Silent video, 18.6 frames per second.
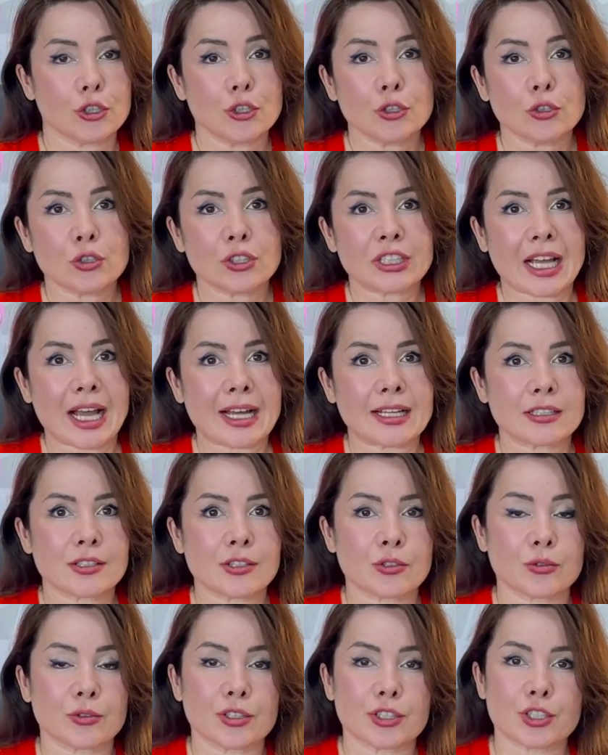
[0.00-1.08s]
You can
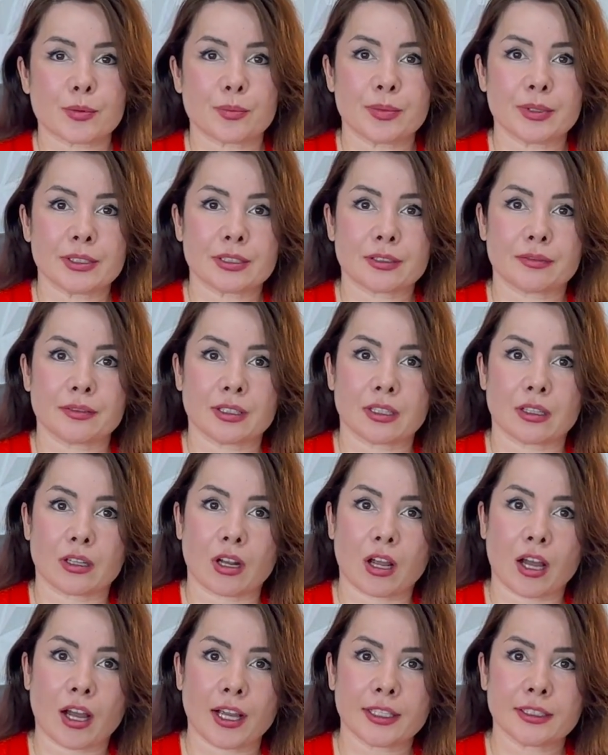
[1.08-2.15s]
switch between
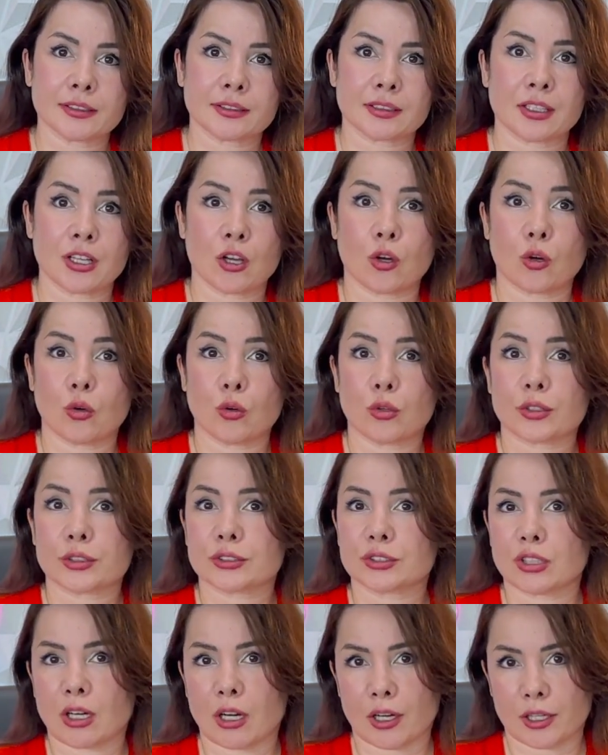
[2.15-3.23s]
light or
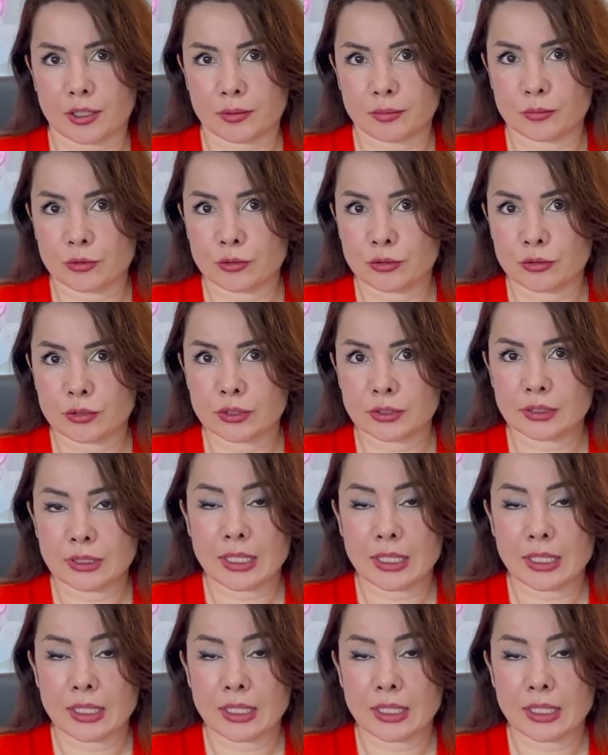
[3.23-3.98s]
dark mode,